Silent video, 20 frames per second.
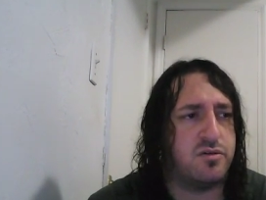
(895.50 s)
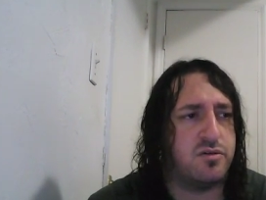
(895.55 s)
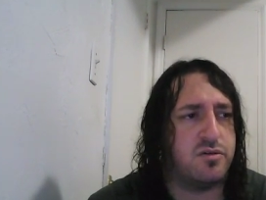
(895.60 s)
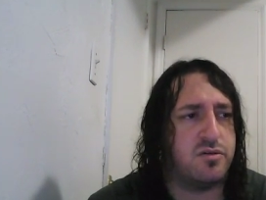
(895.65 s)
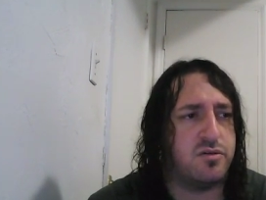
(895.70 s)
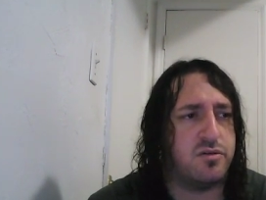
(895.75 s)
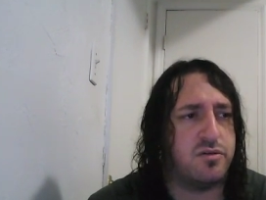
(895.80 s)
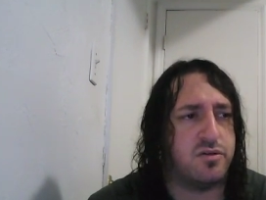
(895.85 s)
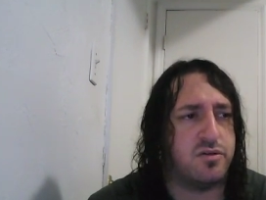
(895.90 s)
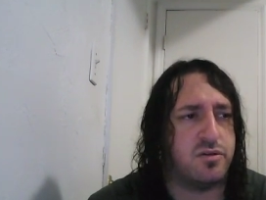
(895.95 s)

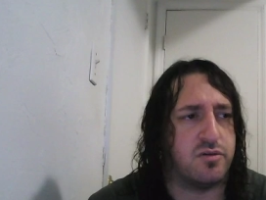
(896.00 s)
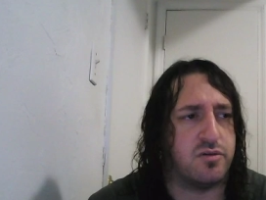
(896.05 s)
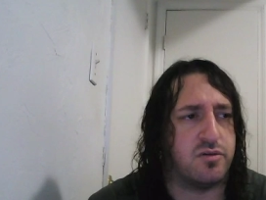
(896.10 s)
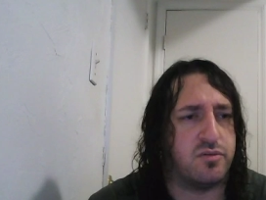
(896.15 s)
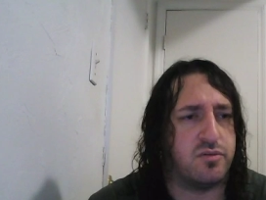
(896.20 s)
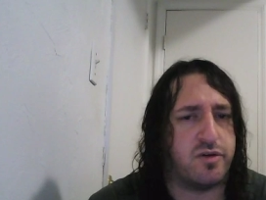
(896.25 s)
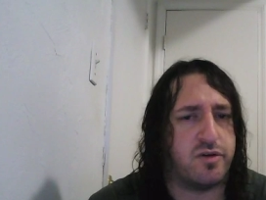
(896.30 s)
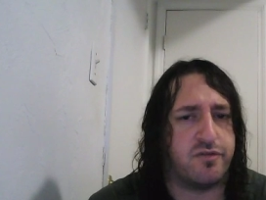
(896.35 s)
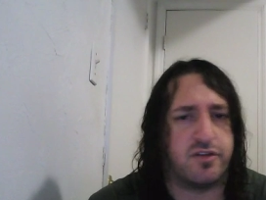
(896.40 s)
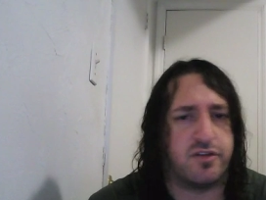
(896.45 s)
You know,
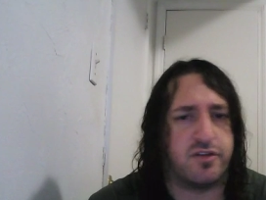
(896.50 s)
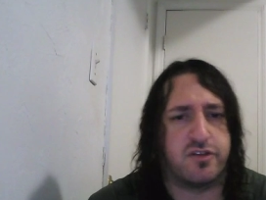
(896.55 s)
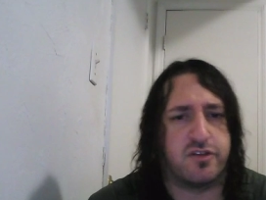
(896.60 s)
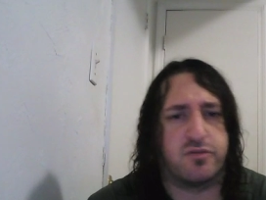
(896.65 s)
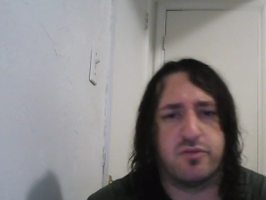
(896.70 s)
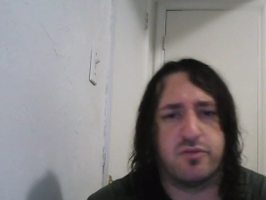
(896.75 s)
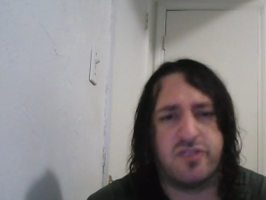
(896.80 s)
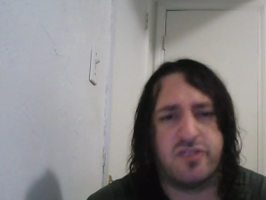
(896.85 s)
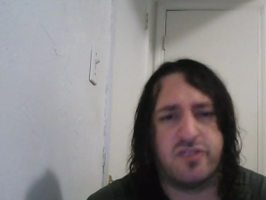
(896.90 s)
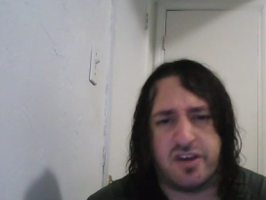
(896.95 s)
everything's
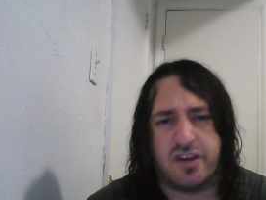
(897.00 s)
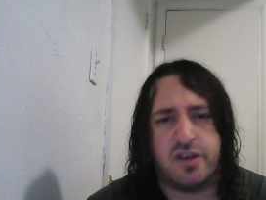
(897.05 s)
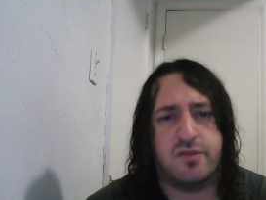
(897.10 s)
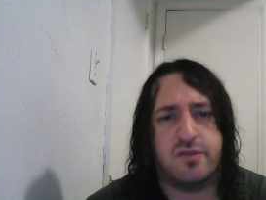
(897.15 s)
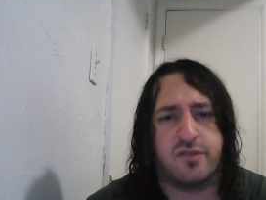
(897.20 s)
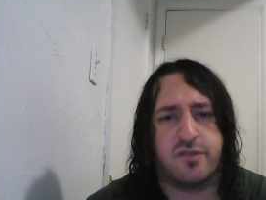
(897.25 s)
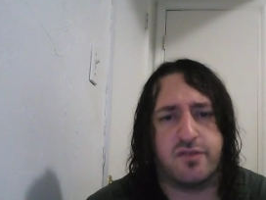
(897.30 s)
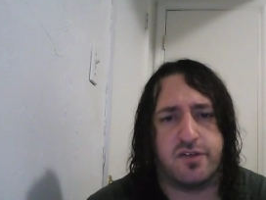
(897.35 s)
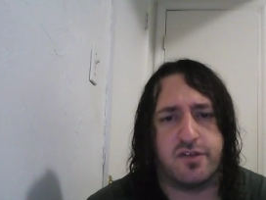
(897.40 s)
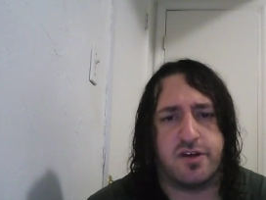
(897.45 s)
routine
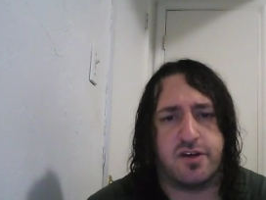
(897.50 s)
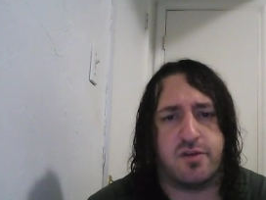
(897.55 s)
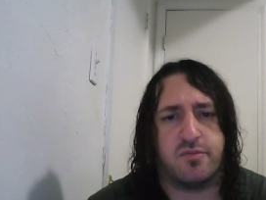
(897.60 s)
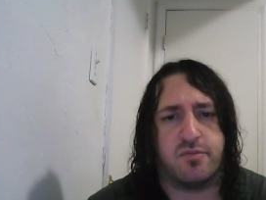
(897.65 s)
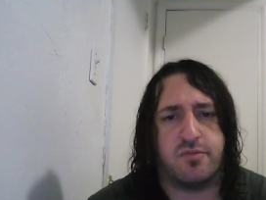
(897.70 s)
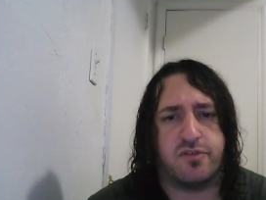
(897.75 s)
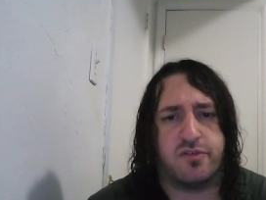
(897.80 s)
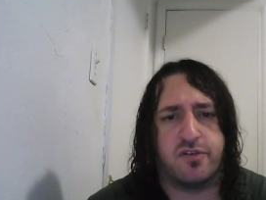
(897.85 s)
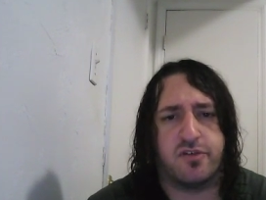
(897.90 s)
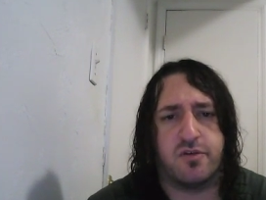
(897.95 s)
for them.
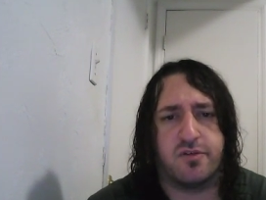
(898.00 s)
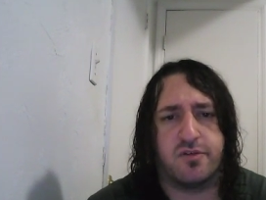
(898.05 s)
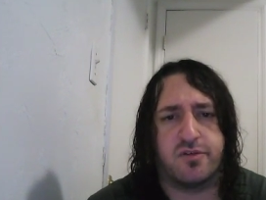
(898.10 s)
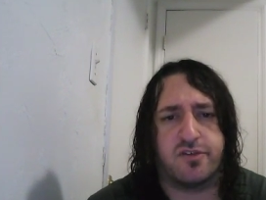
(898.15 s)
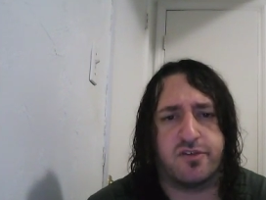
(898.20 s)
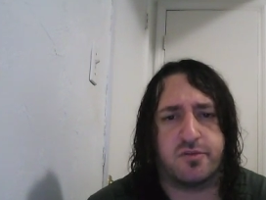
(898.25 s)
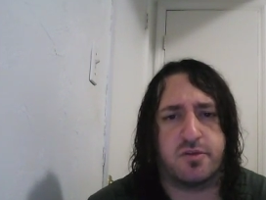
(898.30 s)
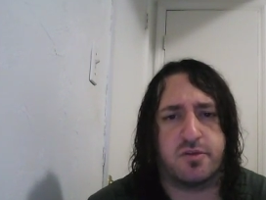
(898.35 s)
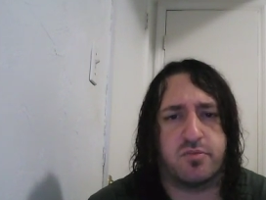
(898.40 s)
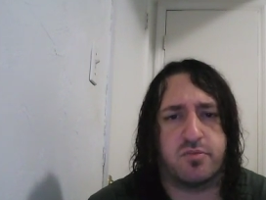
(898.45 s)
So when
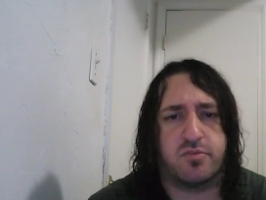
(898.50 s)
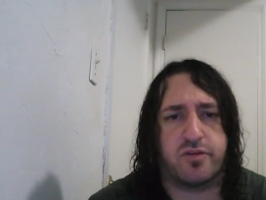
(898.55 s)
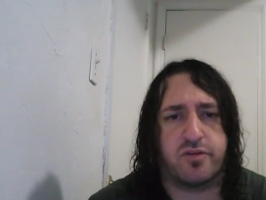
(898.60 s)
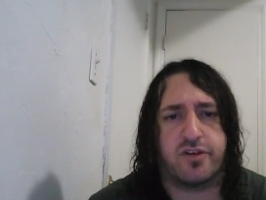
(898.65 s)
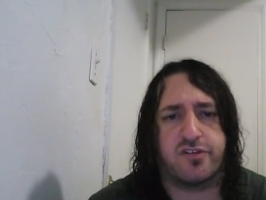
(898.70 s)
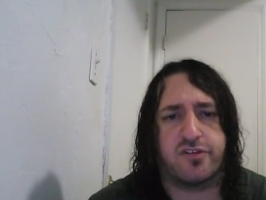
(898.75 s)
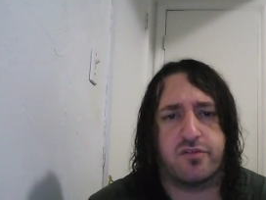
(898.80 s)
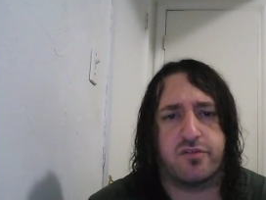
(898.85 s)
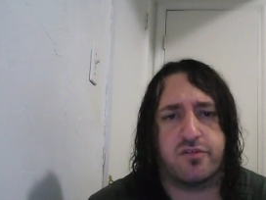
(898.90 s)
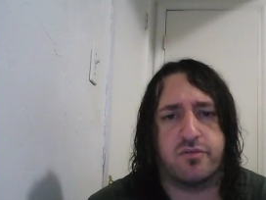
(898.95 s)
something
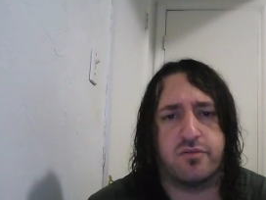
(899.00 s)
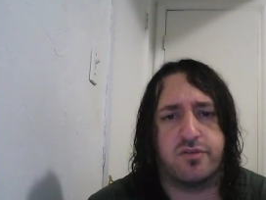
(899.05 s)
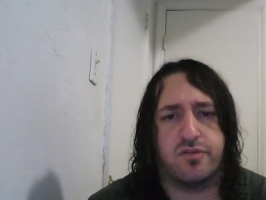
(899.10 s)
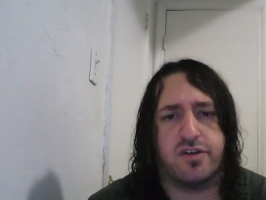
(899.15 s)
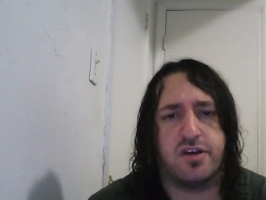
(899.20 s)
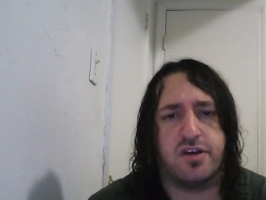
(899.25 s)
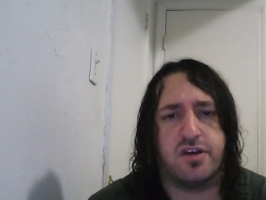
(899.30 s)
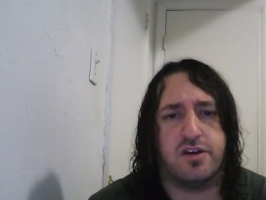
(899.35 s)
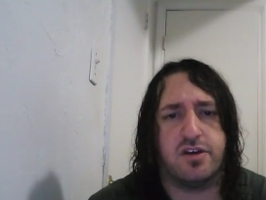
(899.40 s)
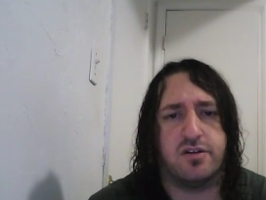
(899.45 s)
breaks their
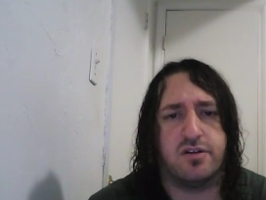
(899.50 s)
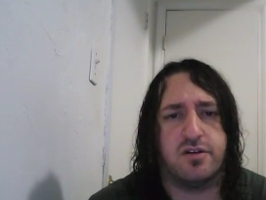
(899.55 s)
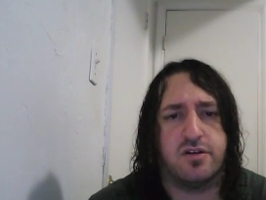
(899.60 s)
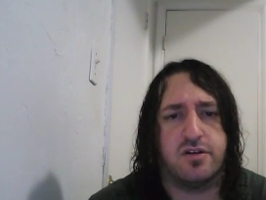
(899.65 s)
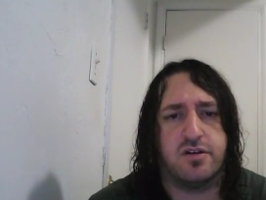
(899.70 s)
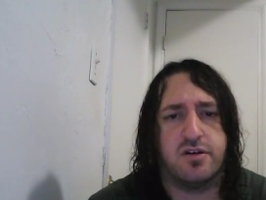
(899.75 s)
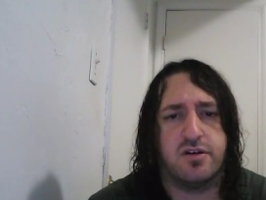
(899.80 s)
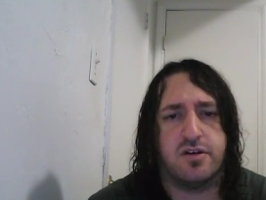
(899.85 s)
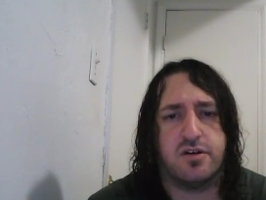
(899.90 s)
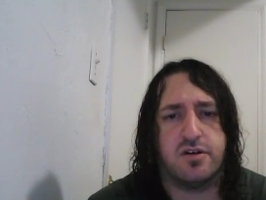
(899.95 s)
routine,
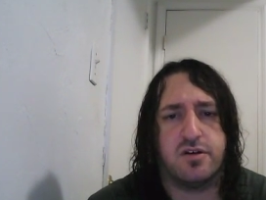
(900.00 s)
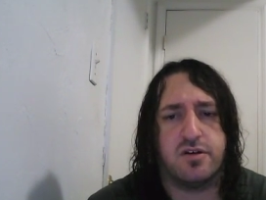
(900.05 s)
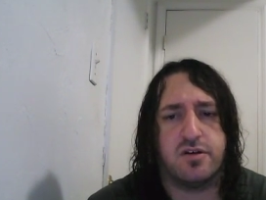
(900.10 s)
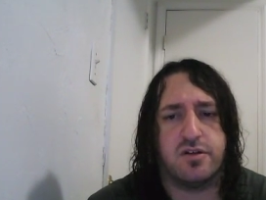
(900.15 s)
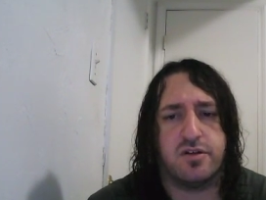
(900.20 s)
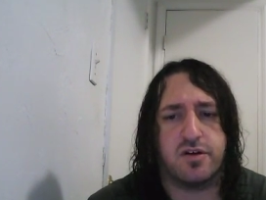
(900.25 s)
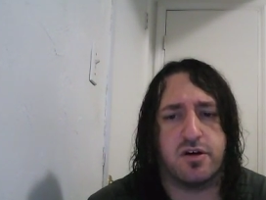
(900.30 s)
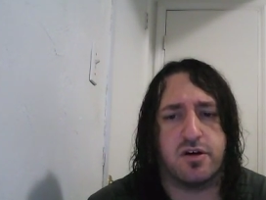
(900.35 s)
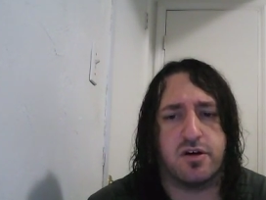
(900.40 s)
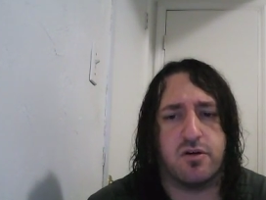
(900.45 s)

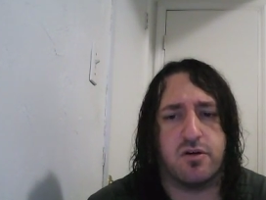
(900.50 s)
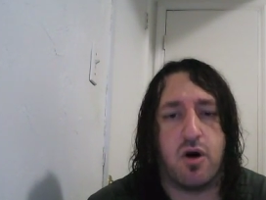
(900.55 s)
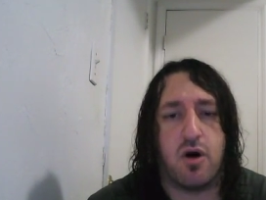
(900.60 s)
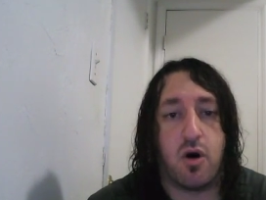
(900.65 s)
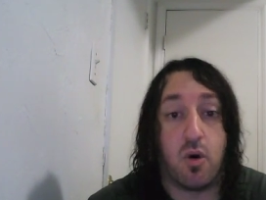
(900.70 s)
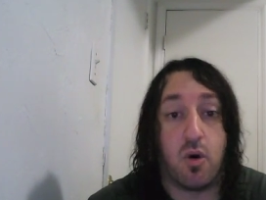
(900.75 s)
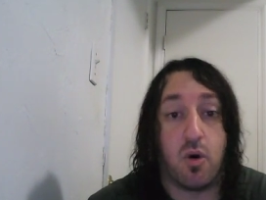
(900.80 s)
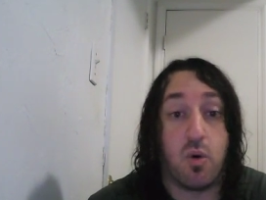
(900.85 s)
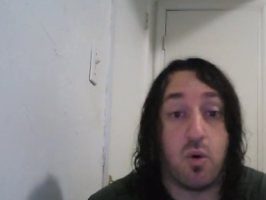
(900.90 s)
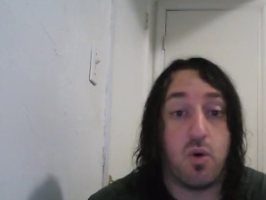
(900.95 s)
they go, oh,